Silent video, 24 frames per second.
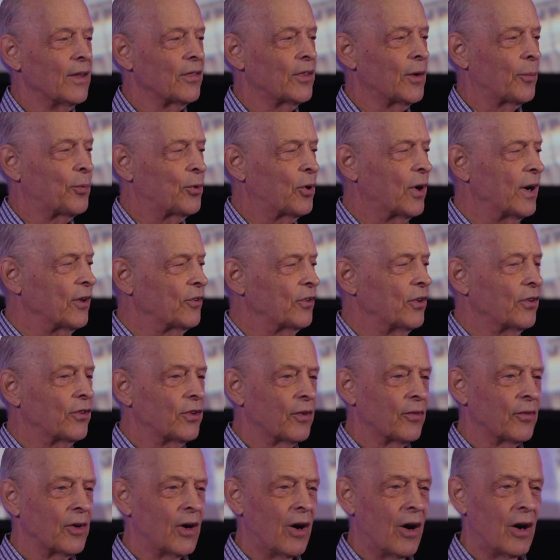the presence
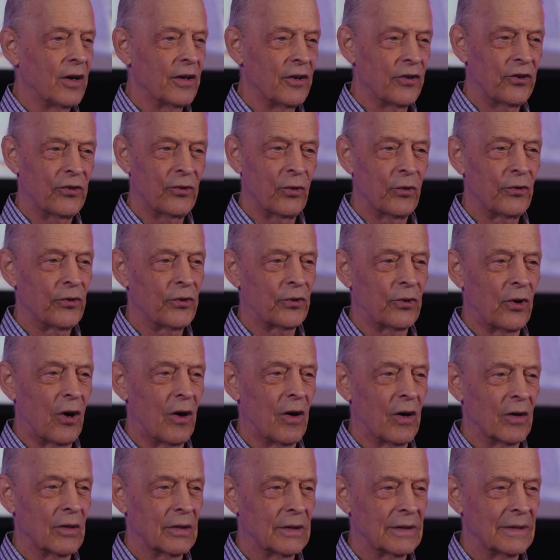of God is so
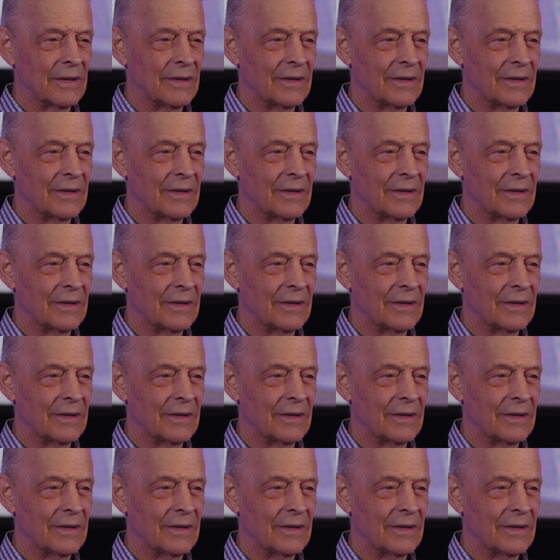strong.